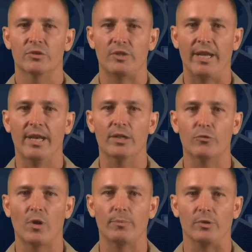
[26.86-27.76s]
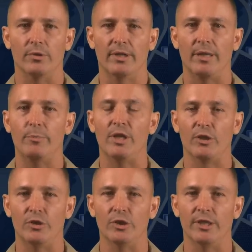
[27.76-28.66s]
stay out of trouble, and be
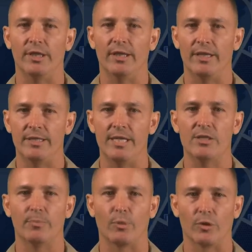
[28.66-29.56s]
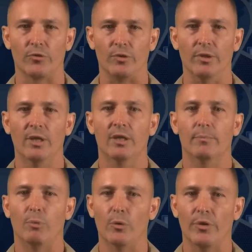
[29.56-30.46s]
a good and decent person
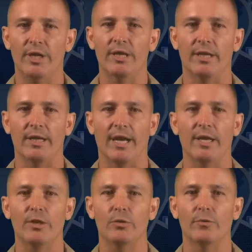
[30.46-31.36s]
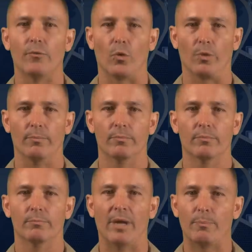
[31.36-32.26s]
both in and out of uniform,
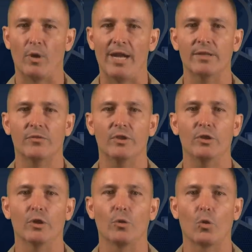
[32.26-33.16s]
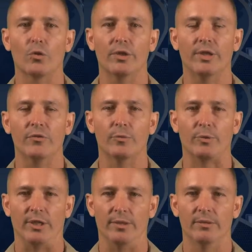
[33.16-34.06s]
by practicing good order and
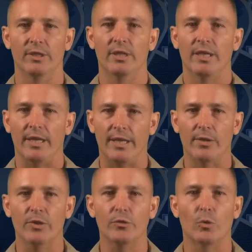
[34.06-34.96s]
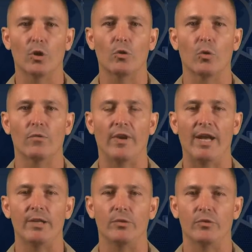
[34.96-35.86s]
discipline, adhering to our core
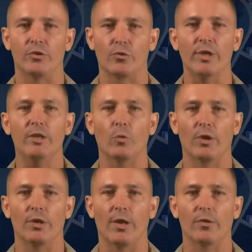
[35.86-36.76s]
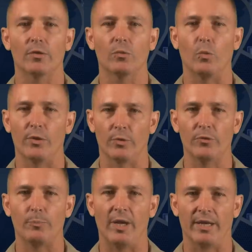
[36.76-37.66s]
values, and treating one another with
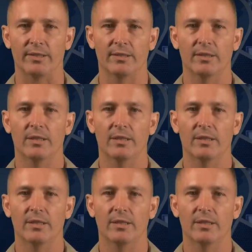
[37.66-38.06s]
respect.